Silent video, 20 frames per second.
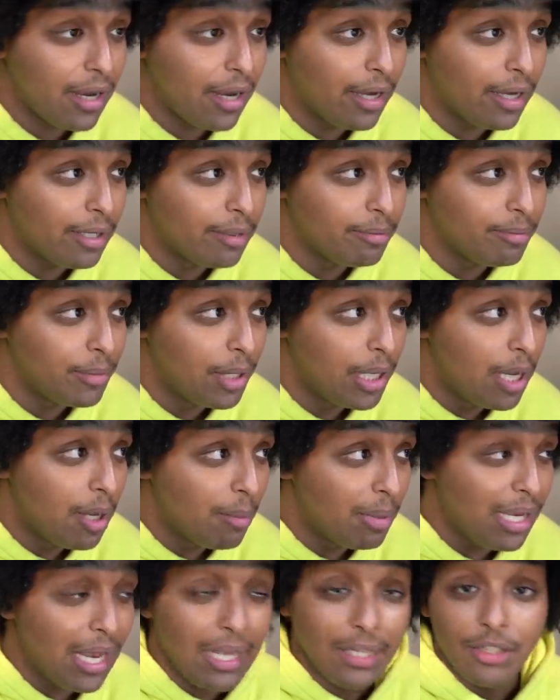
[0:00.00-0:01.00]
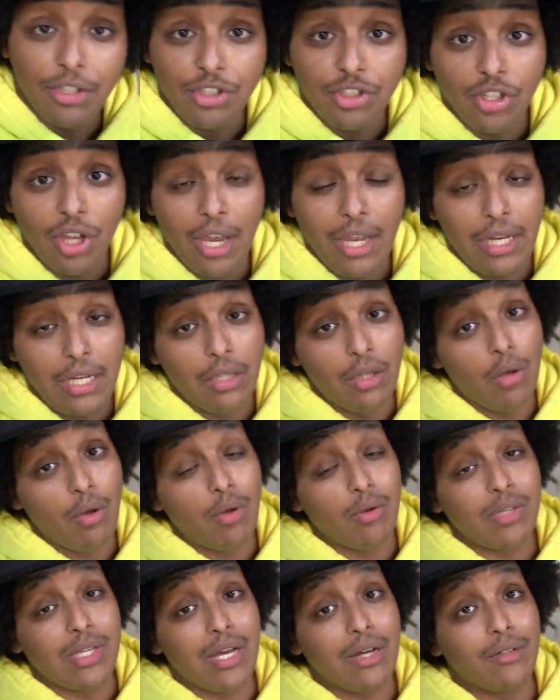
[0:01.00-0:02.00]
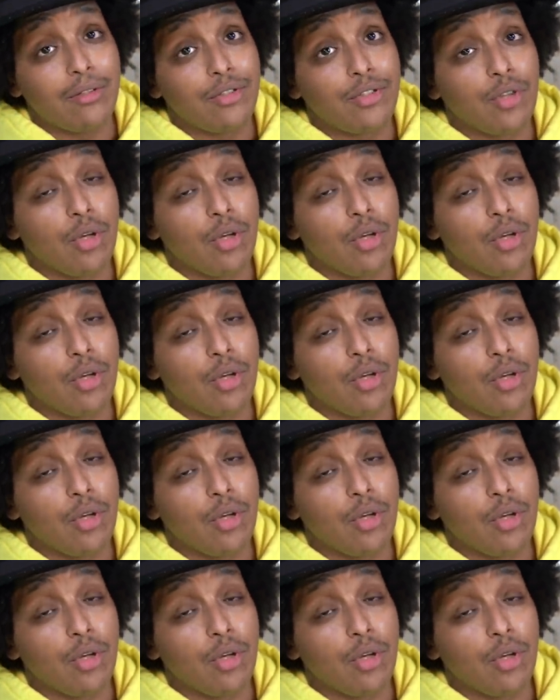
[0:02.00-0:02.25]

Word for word: But yeah, they're still handing logos out.